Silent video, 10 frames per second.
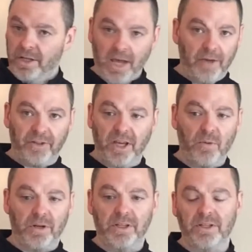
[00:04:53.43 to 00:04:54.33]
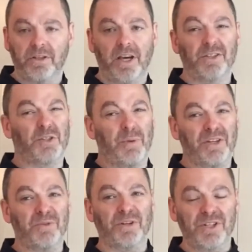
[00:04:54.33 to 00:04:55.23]
You have to get one of these guys,
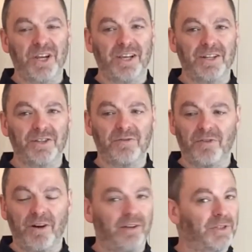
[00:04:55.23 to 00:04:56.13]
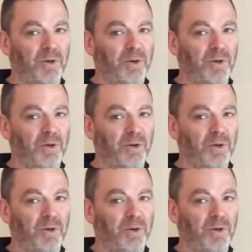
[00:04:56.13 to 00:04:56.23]
especially when chicken is involved.